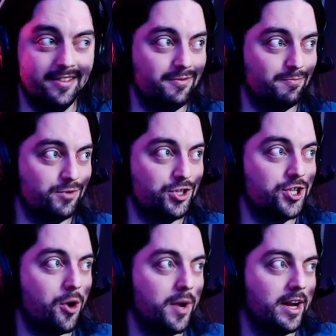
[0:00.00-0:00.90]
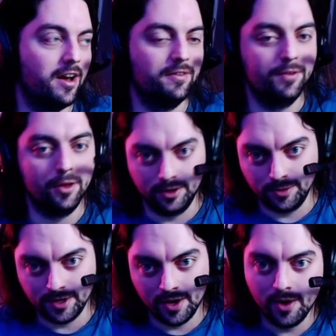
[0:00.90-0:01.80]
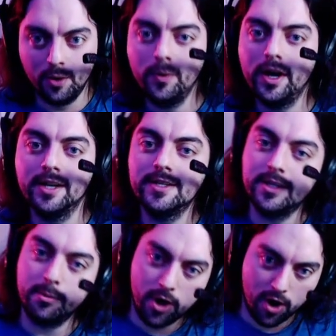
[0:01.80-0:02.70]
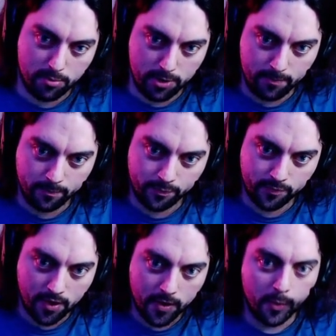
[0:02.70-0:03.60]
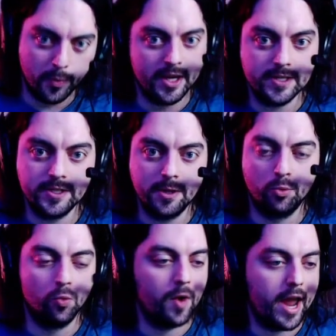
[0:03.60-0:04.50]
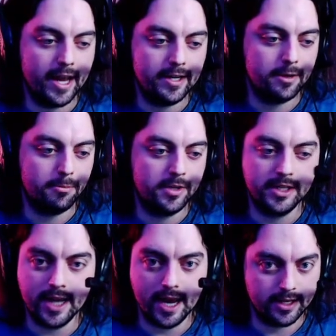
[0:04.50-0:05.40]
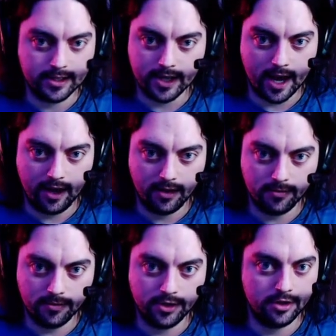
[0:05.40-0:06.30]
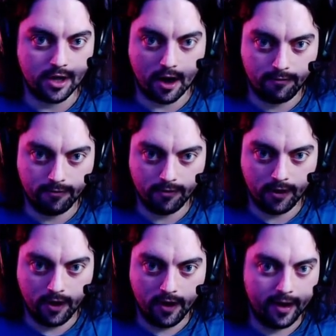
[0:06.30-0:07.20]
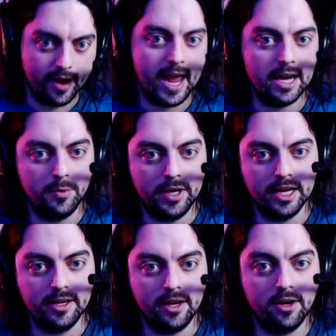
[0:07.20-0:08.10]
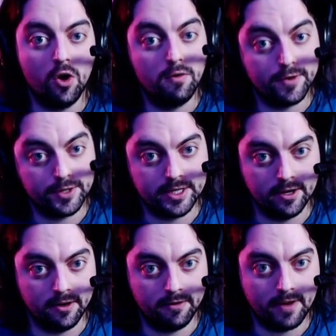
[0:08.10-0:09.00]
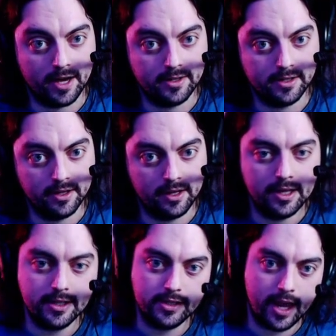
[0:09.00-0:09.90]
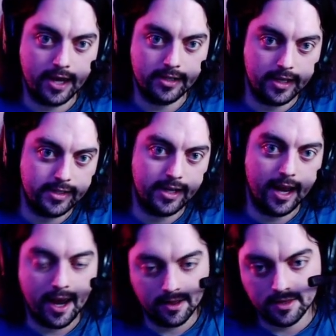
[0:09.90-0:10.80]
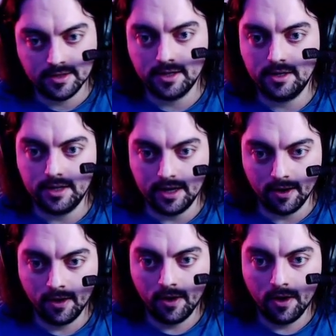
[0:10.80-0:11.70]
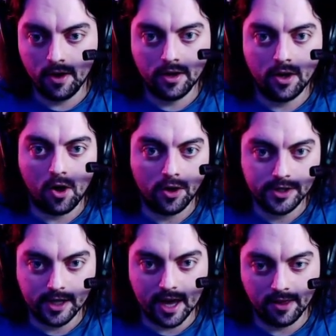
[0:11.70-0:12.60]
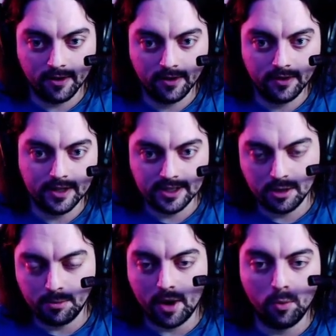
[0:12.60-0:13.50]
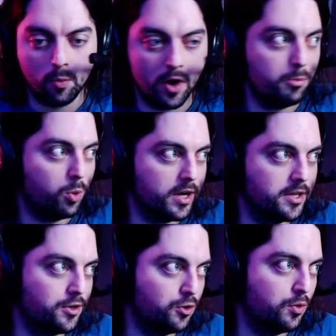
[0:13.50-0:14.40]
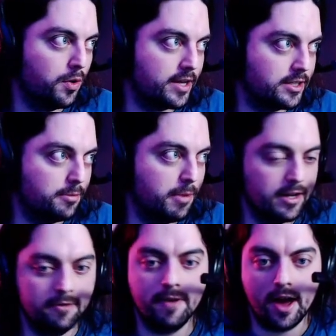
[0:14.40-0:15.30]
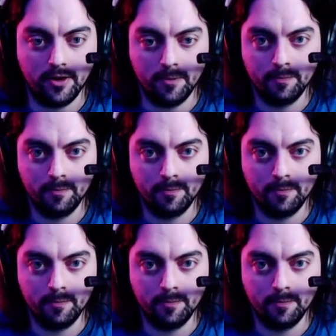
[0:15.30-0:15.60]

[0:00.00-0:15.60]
showing of the loot. We get some carbon, we get some random data site stuff, and we get an overseer effect. In this case, it's an 8th tier. Altogether, this is about 1.2 estimated value.